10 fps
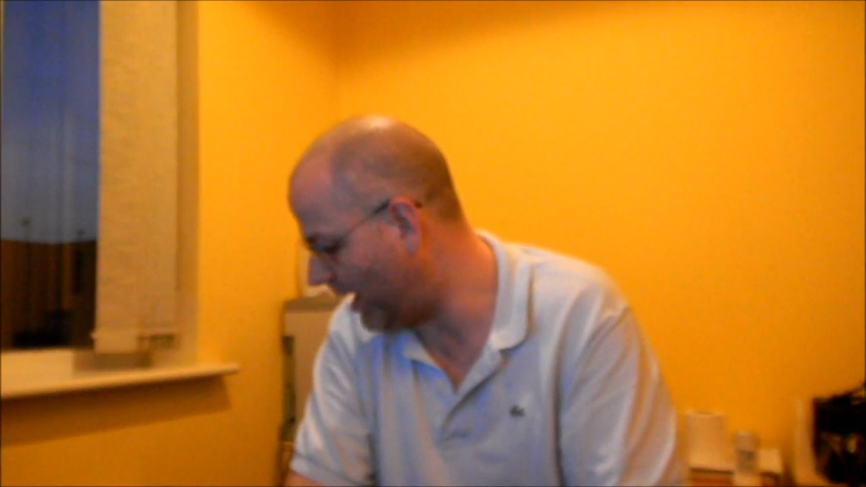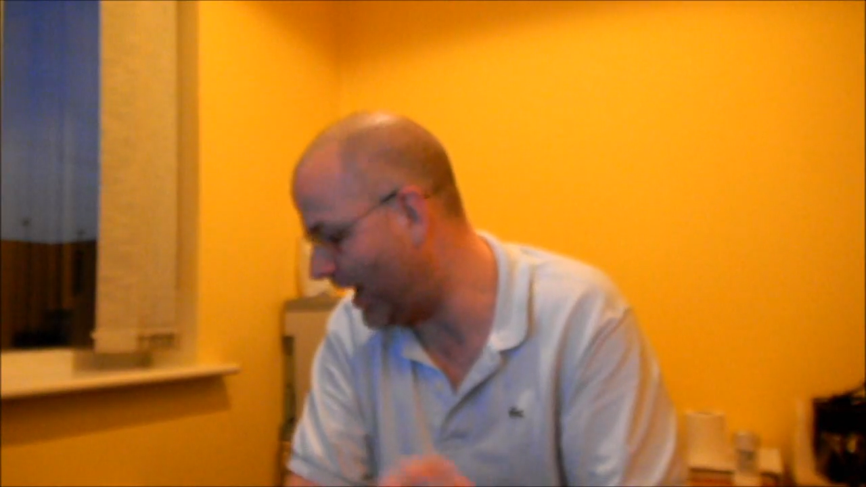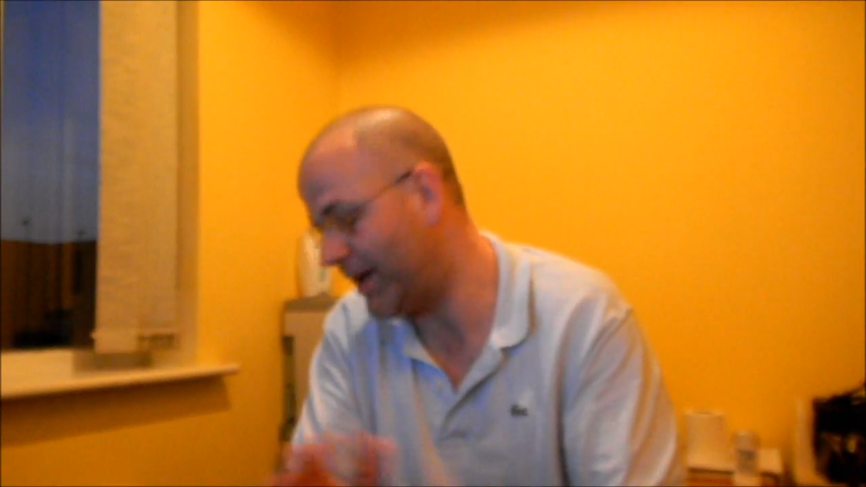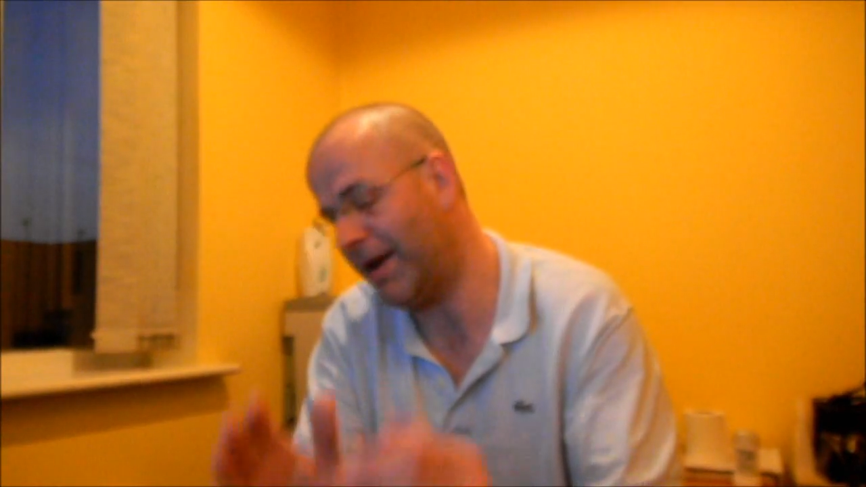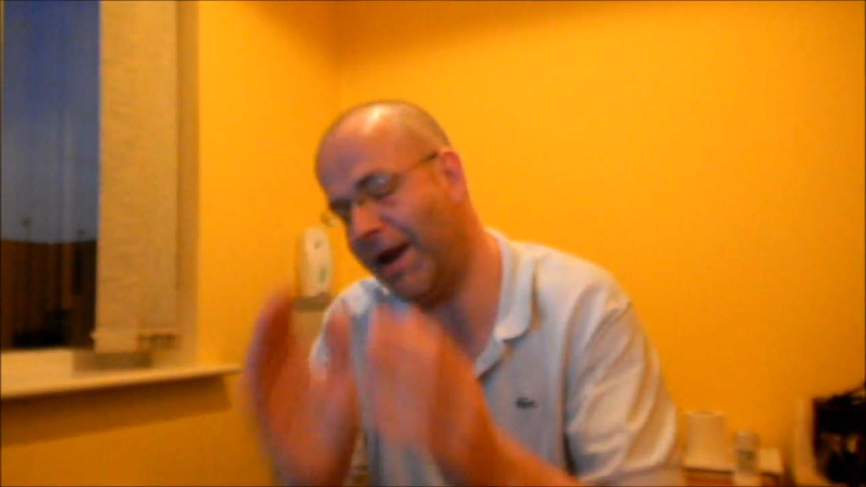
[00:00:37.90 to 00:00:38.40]

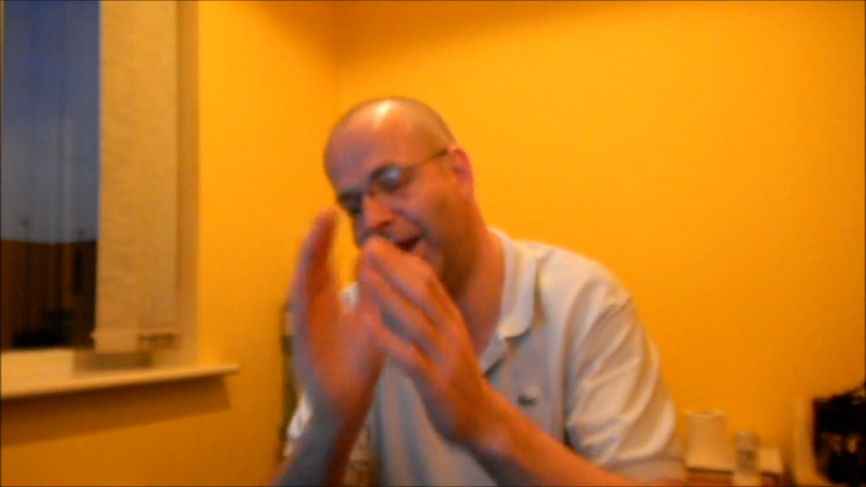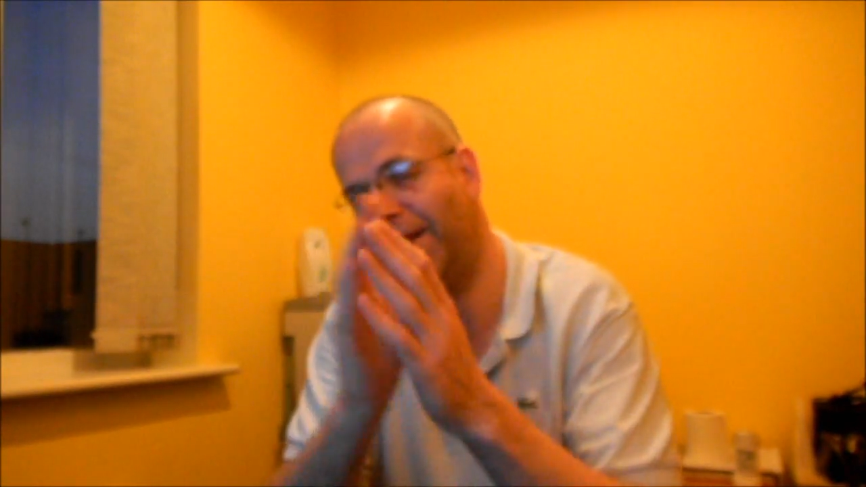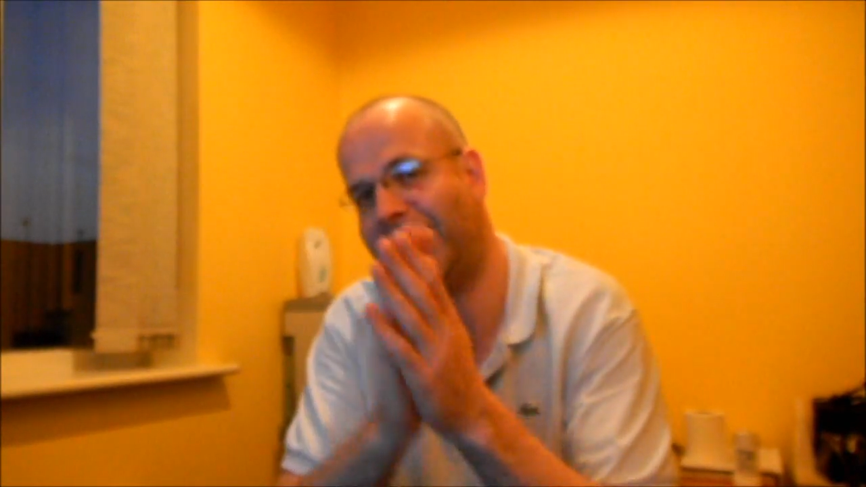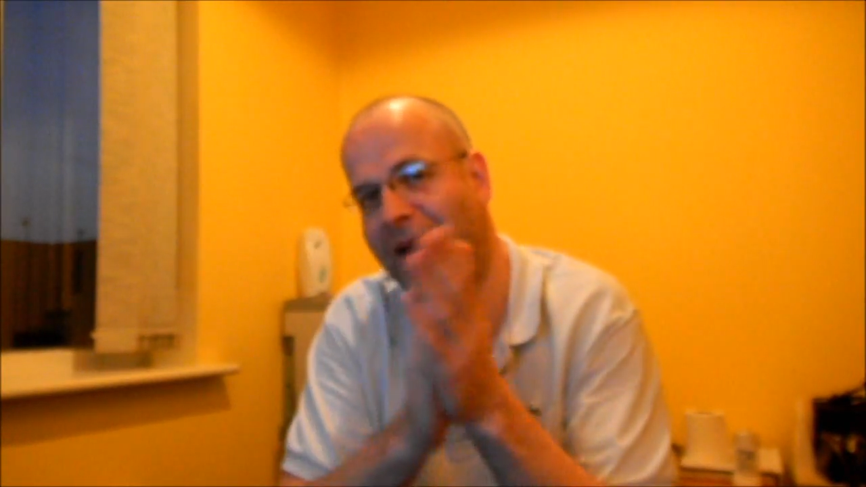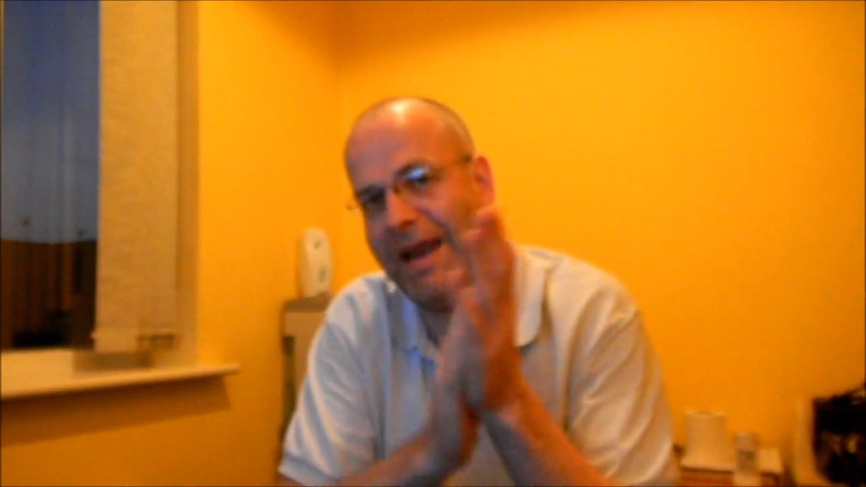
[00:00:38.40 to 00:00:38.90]
and
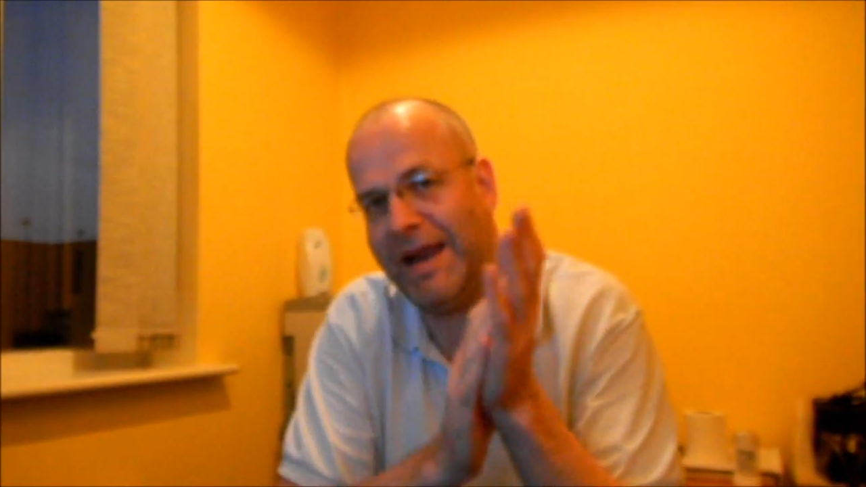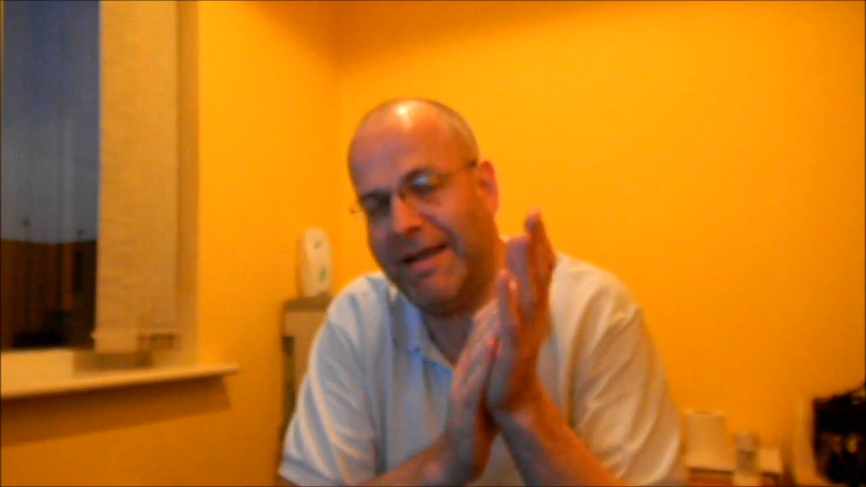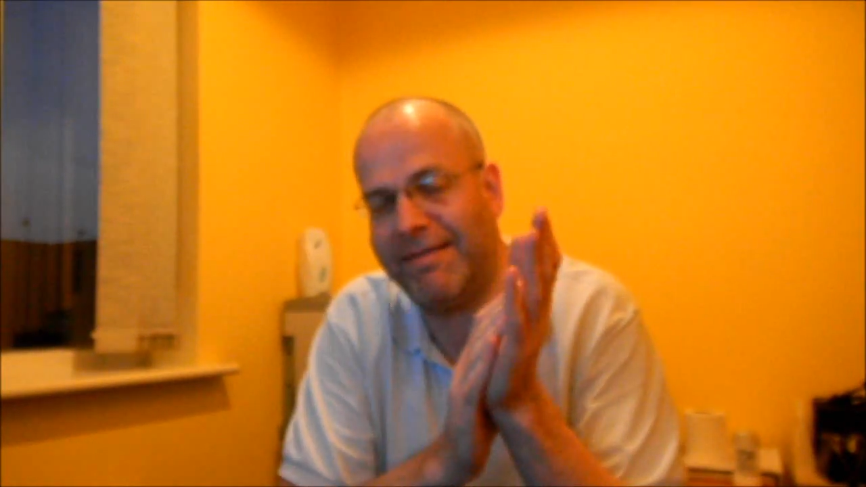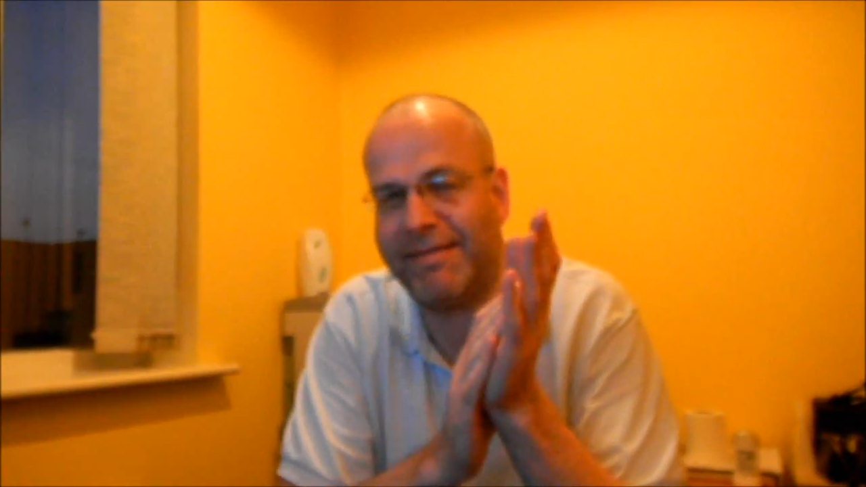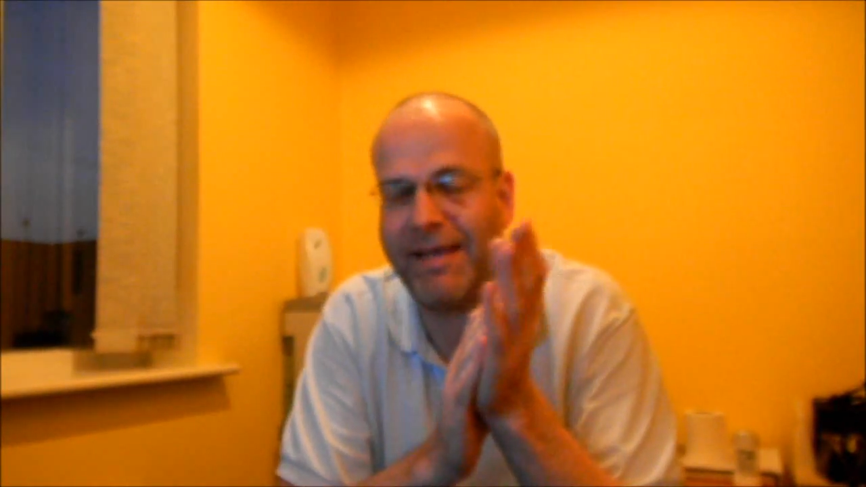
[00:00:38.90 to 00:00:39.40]
it
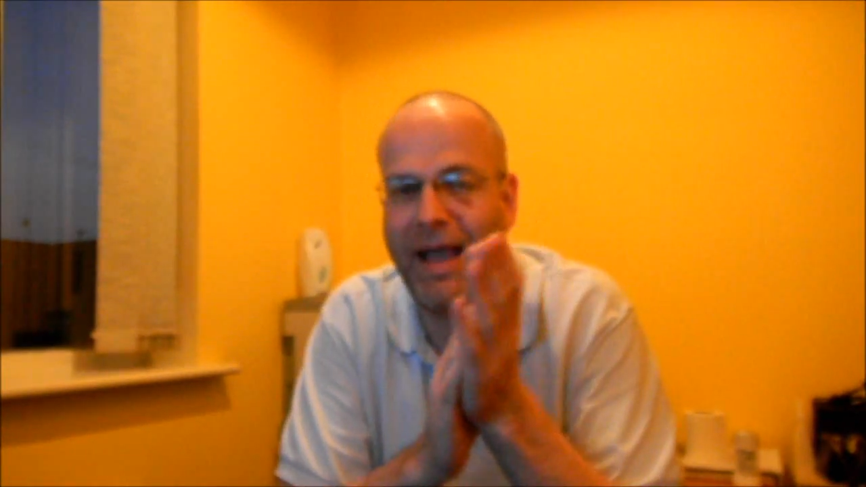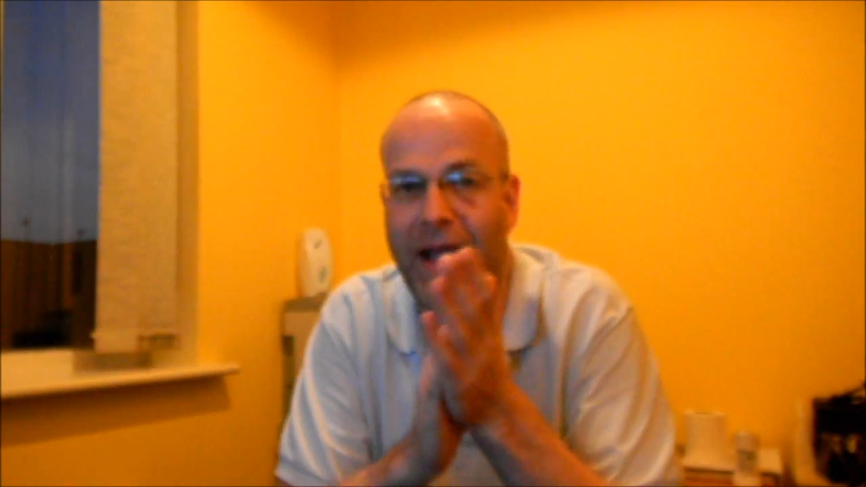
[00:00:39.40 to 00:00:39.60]
is